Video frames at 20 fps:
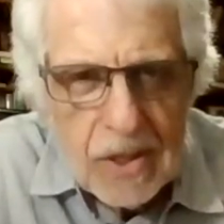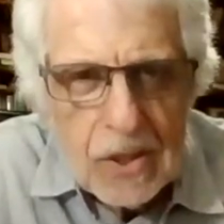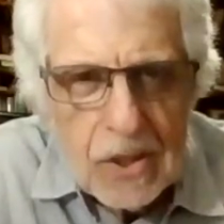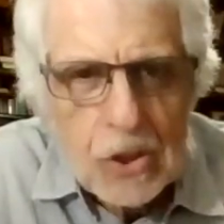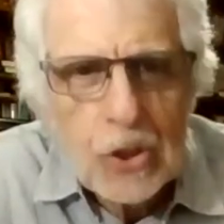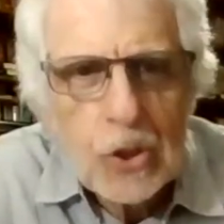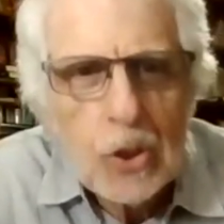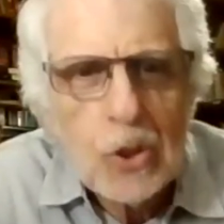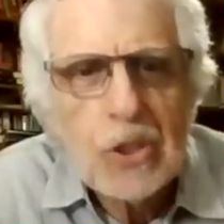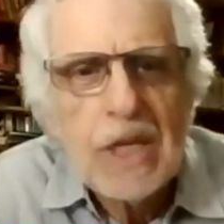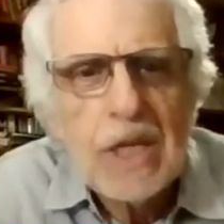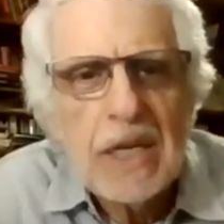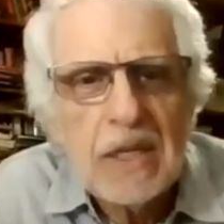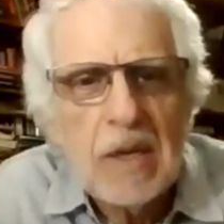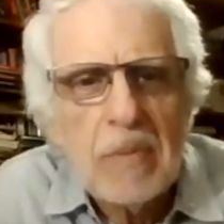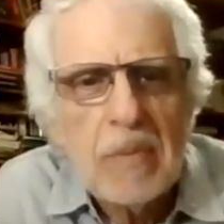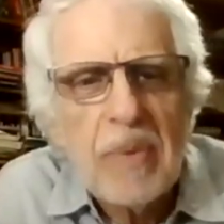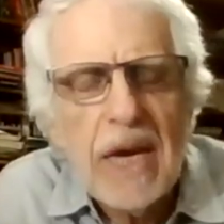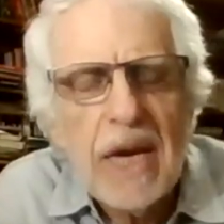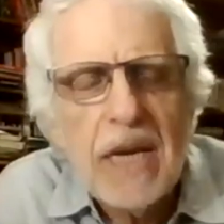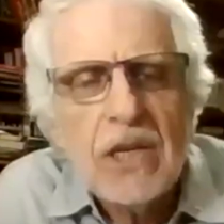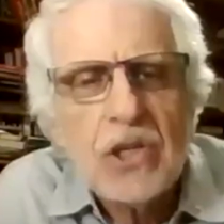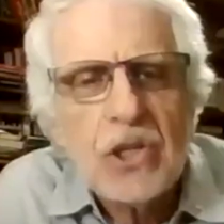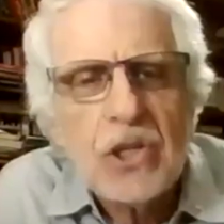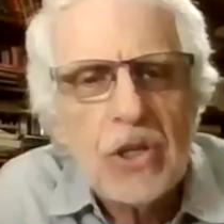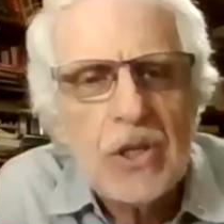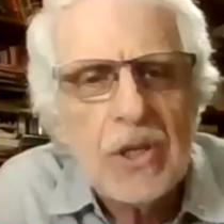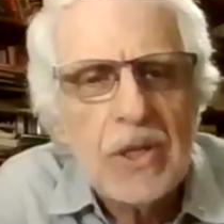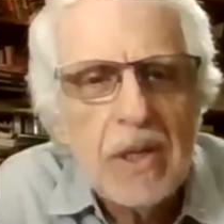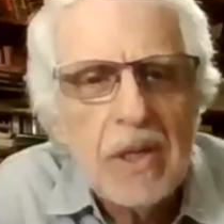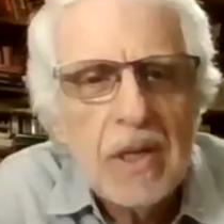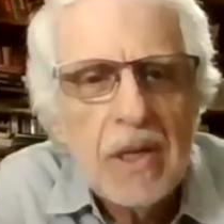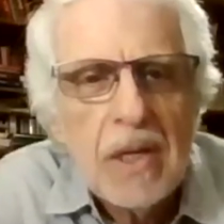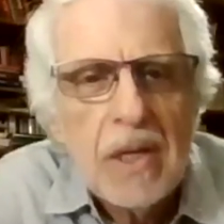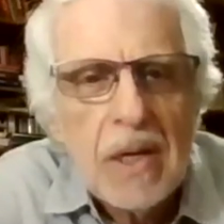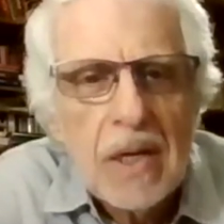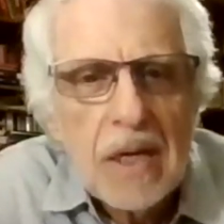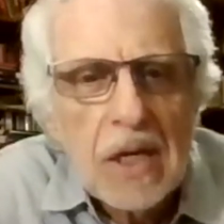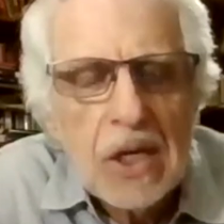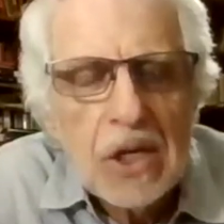so that the patient
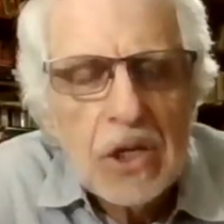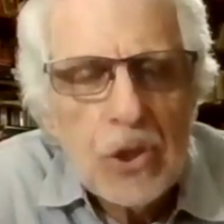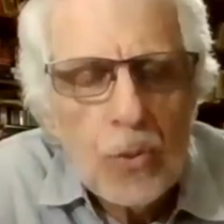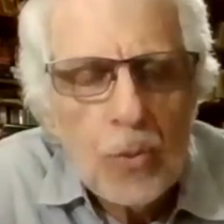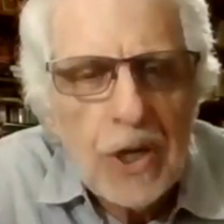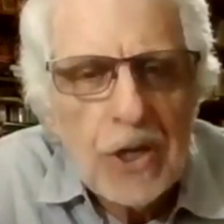is